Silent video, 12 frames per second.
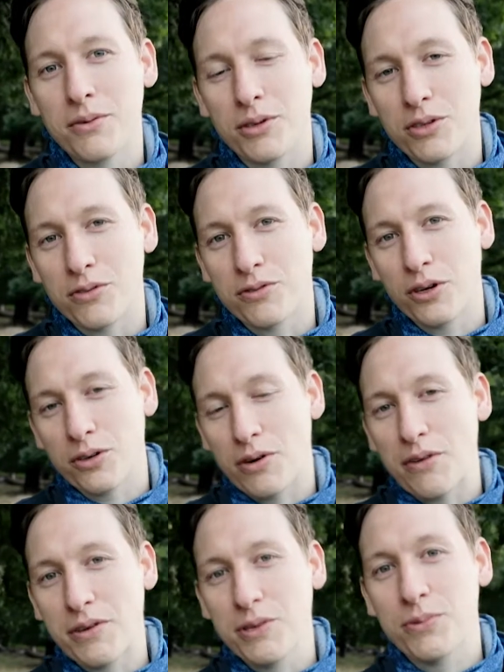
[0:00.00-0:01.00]
when you're
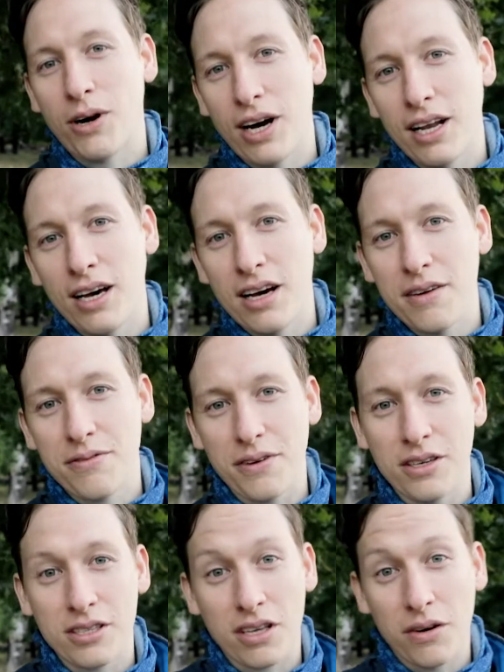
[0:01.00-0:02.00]
photographing wildlife
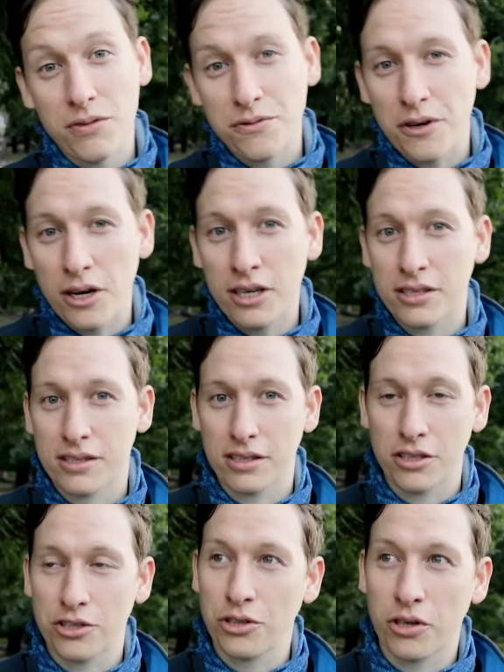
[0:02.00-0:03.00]
is first the
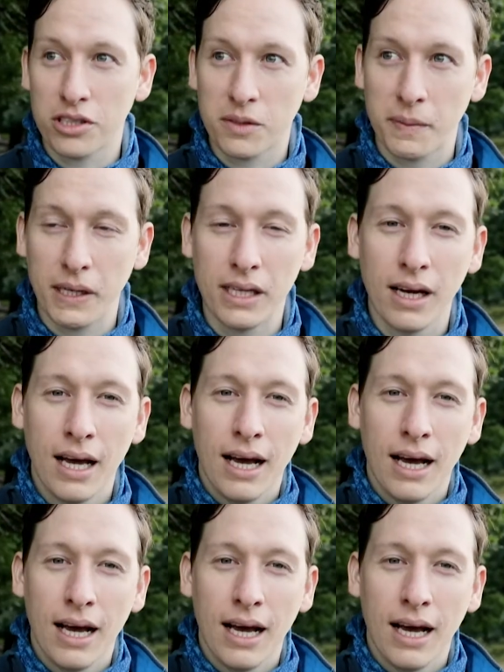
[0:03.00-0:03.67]
shutter speed.